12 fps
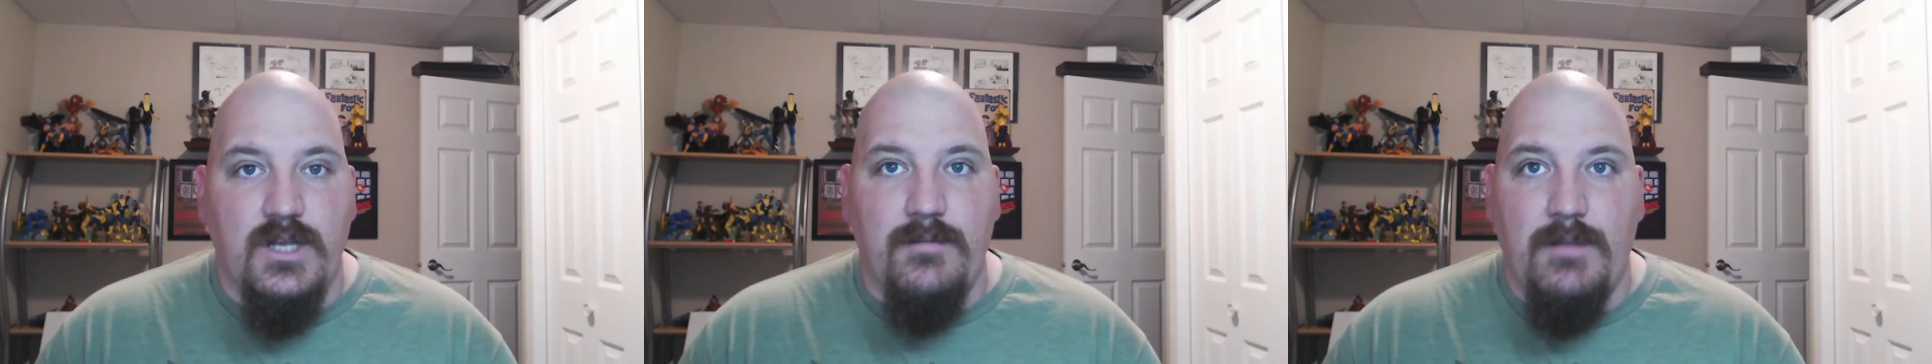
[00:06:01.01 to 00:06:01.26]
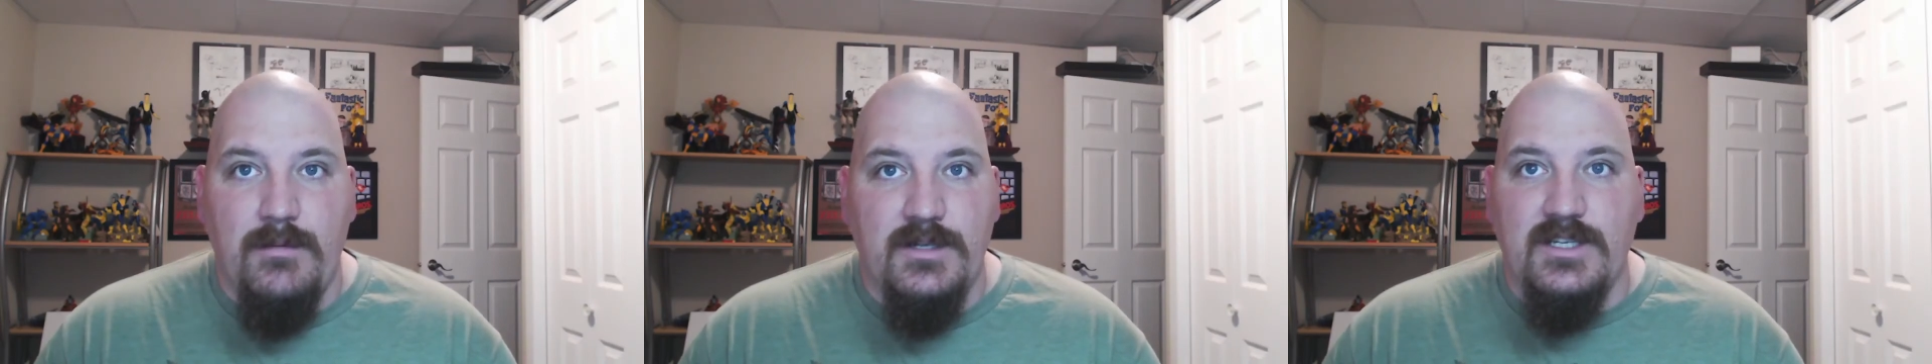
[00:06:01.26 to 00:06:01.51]
and
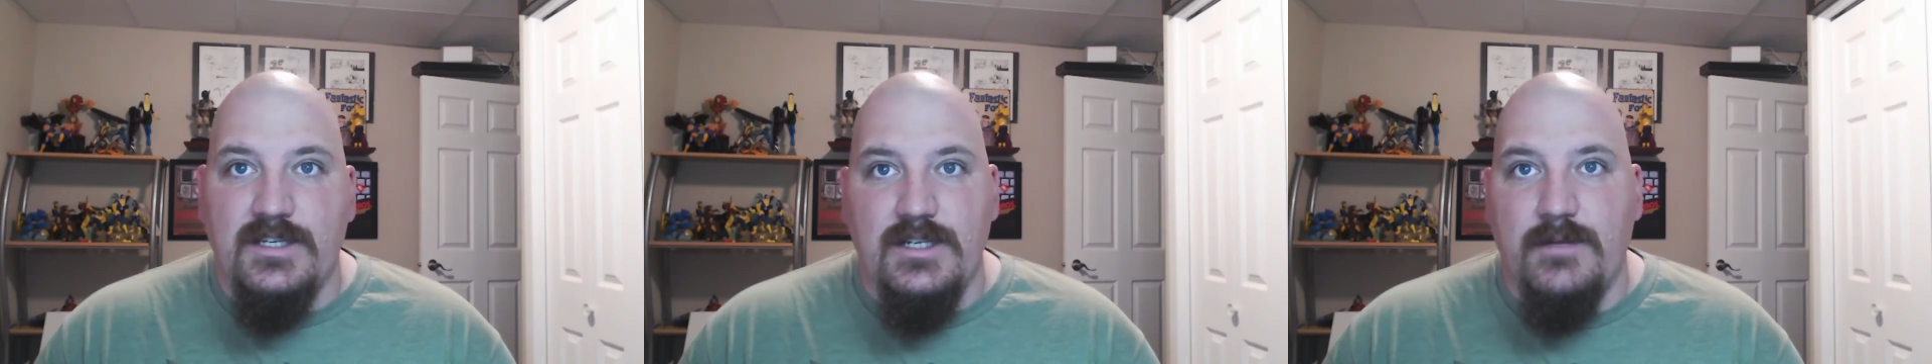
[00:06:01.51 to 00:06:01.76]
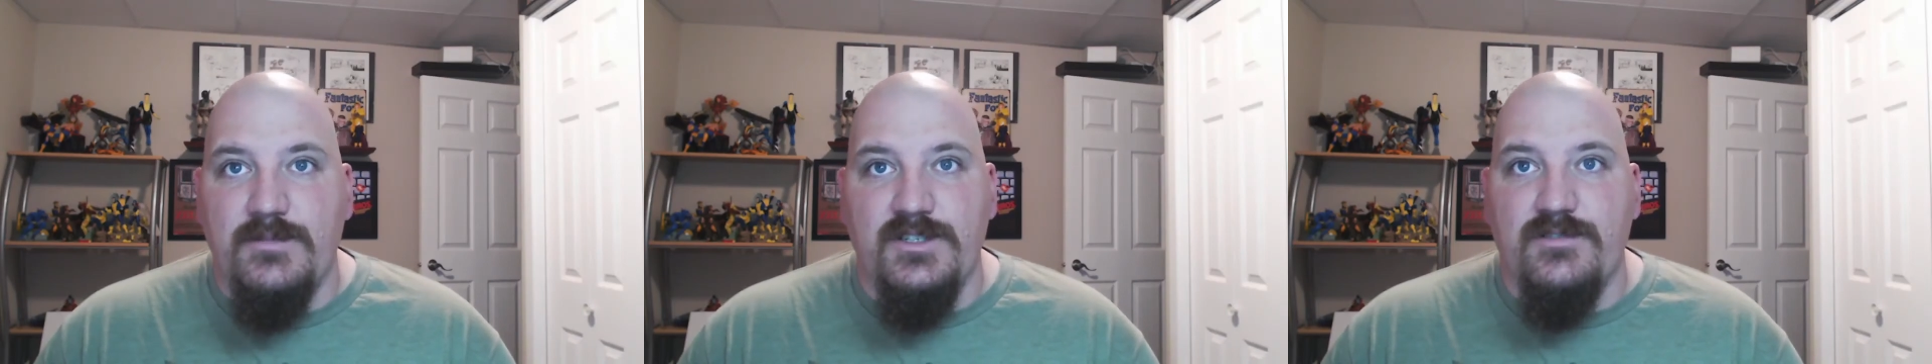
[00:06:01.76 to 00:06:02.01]
maybe it's because
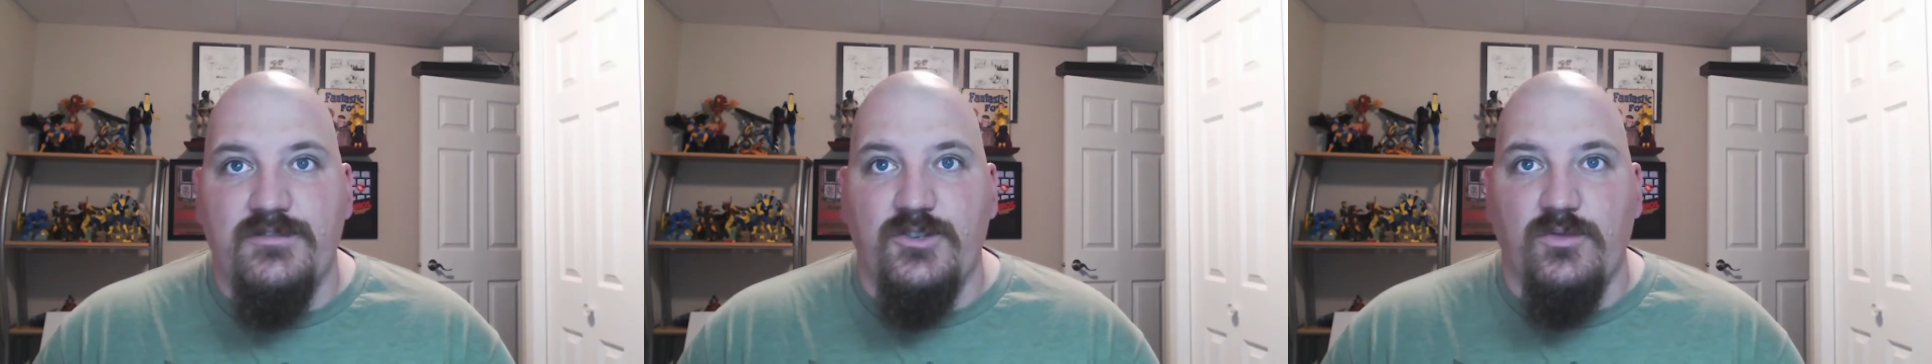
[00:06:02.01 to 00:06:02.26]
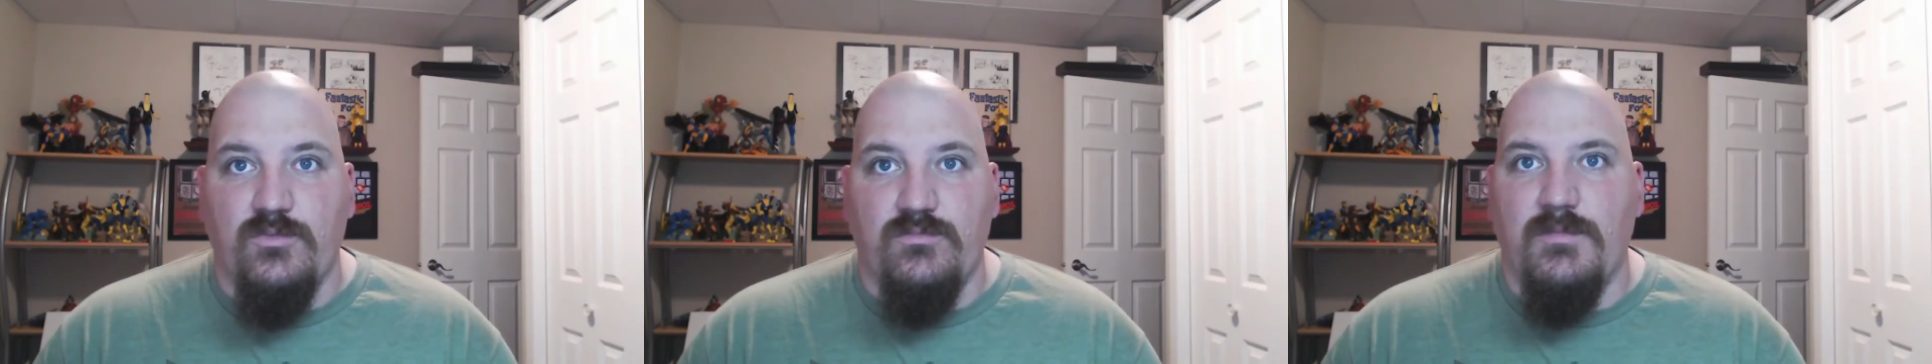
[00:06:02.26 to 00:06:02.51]
I'm just
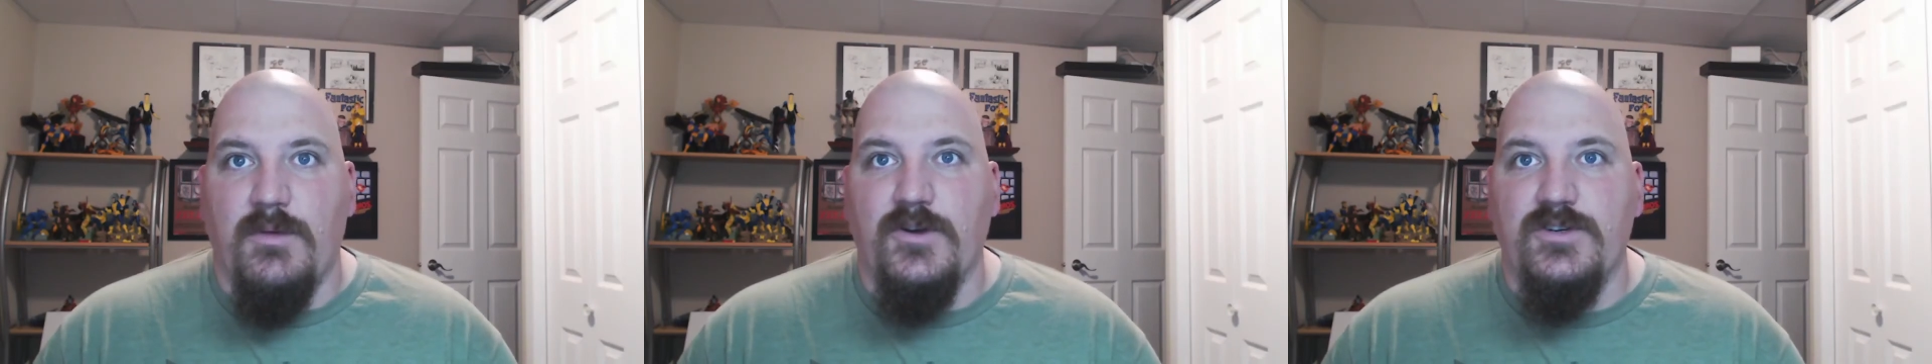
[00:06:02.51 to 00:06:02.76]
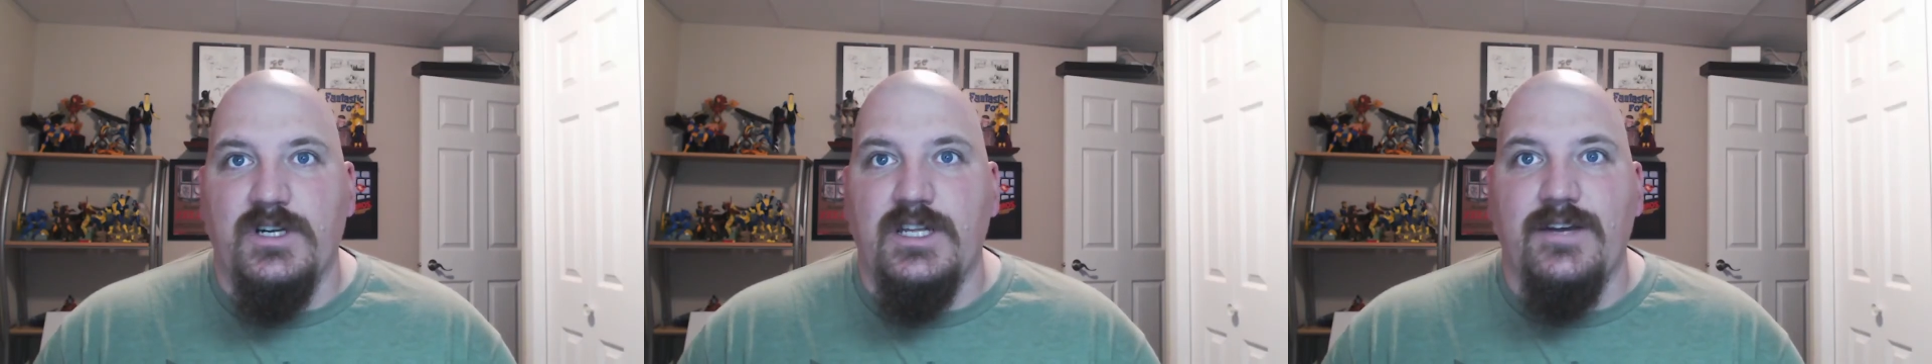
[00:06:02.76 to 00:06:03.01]
too
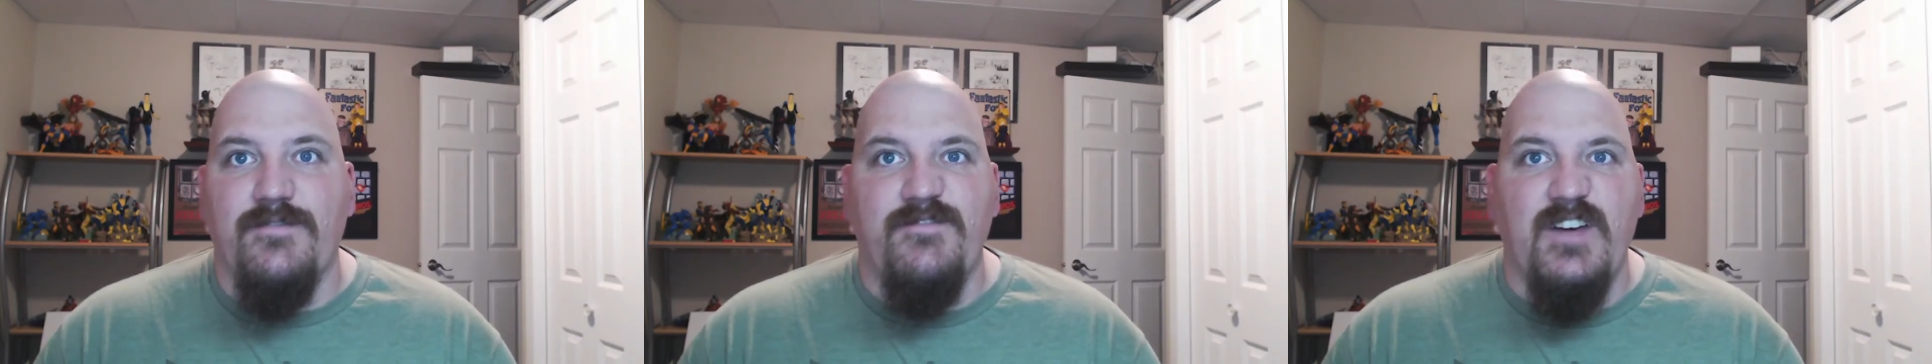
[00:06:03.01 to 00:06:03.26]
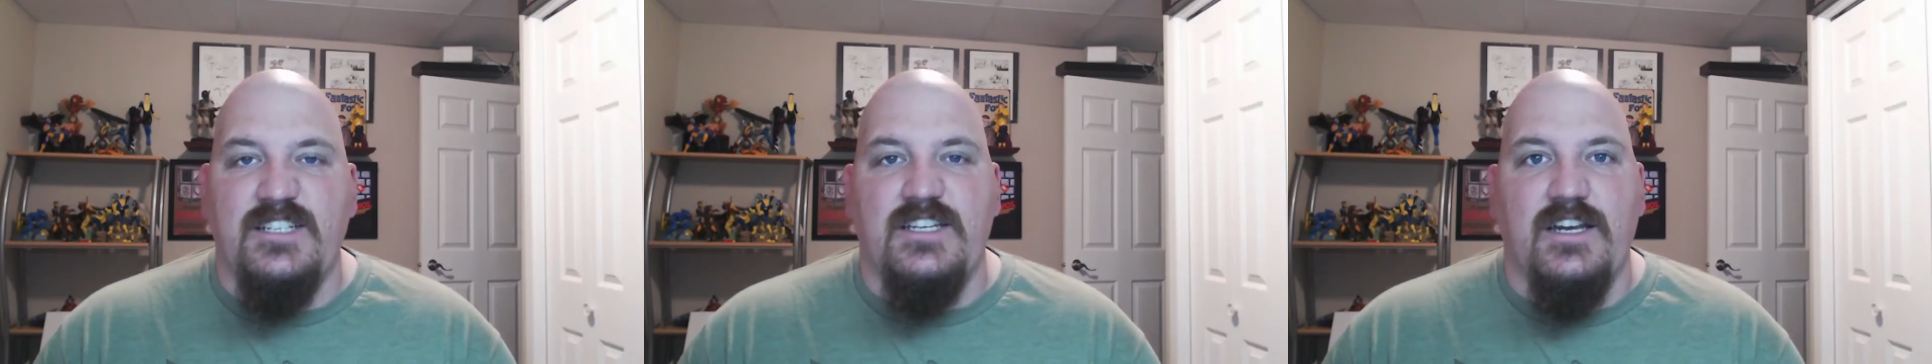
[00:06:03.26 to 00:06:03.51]
emotionally
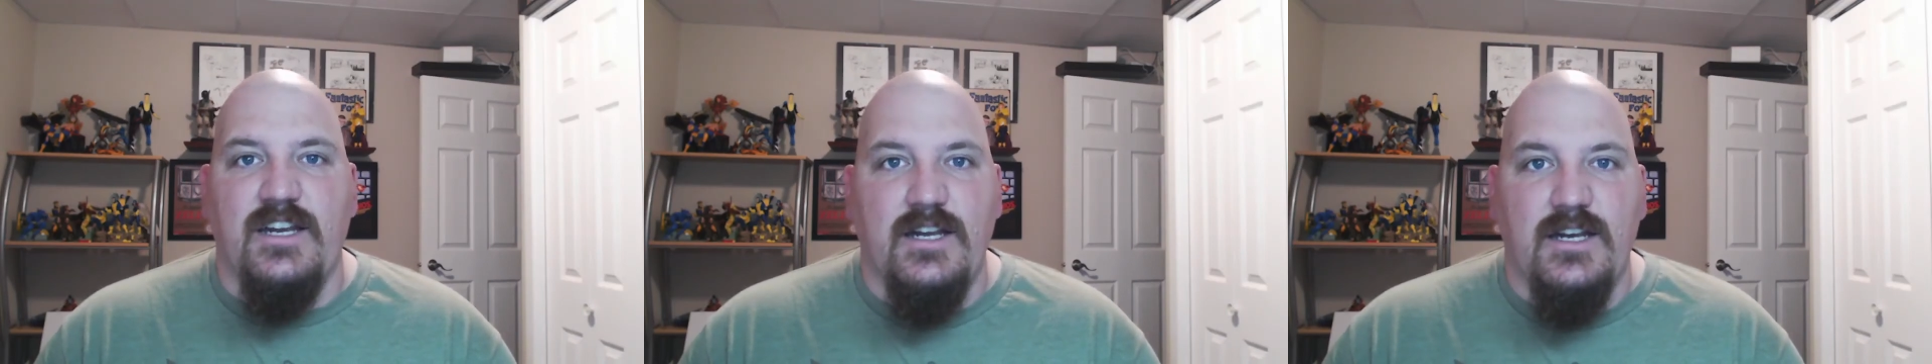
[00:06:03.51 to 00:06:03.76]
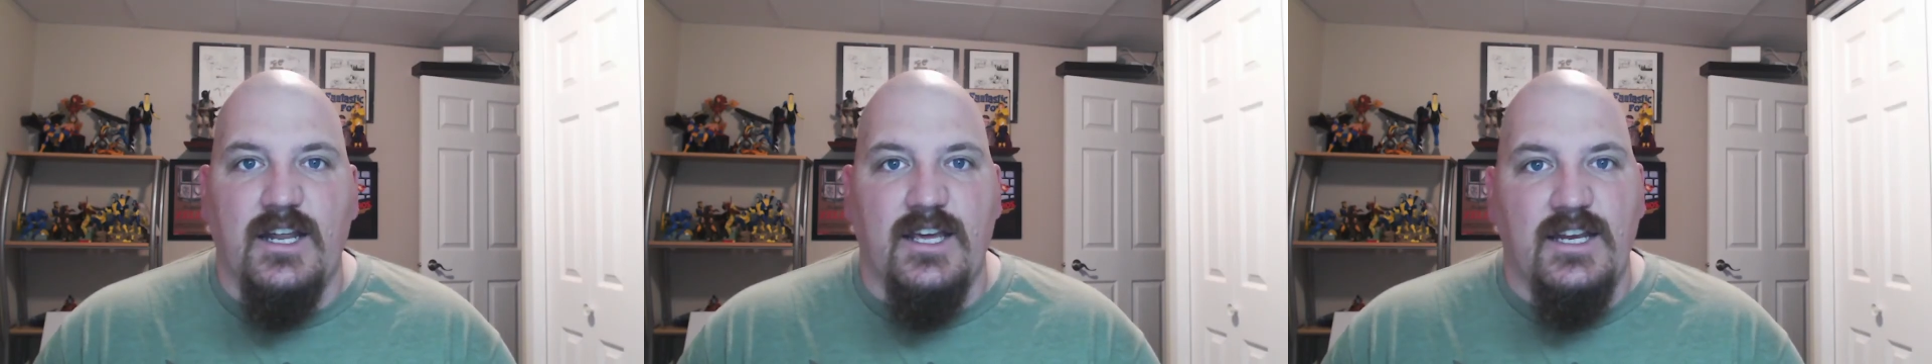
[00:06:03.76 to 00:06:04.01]
invested in
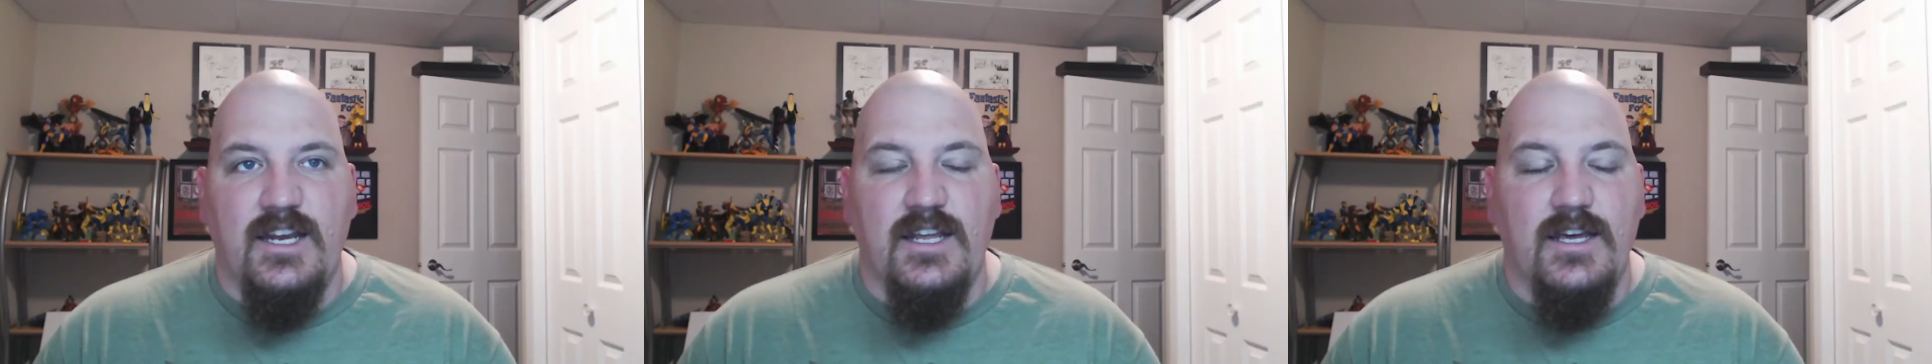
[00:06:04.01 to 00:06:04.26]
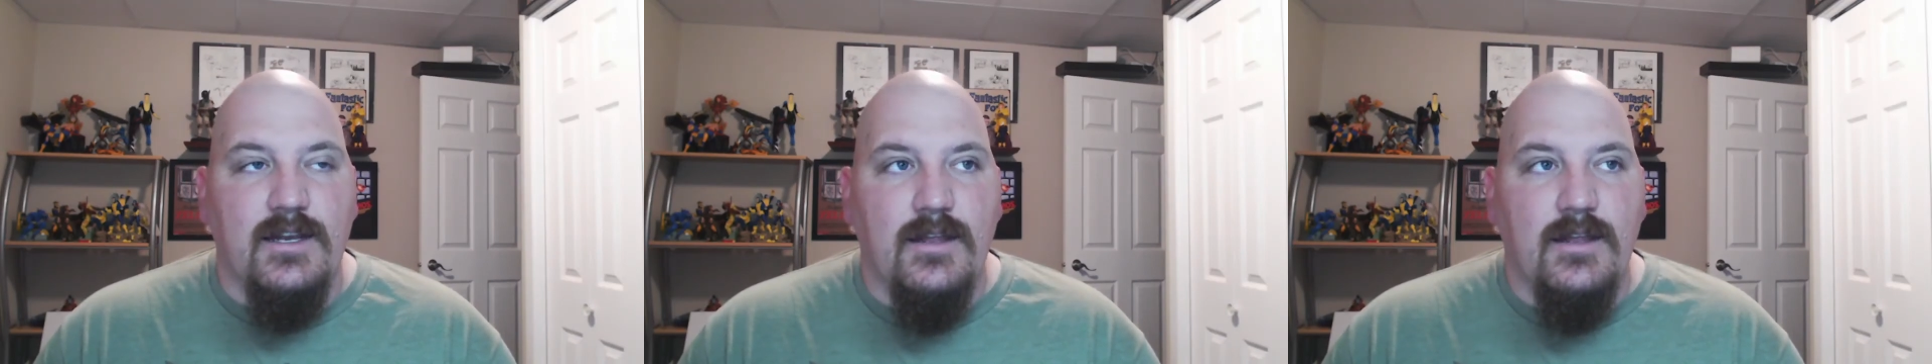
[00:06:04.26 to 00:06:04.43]
it like an idiot.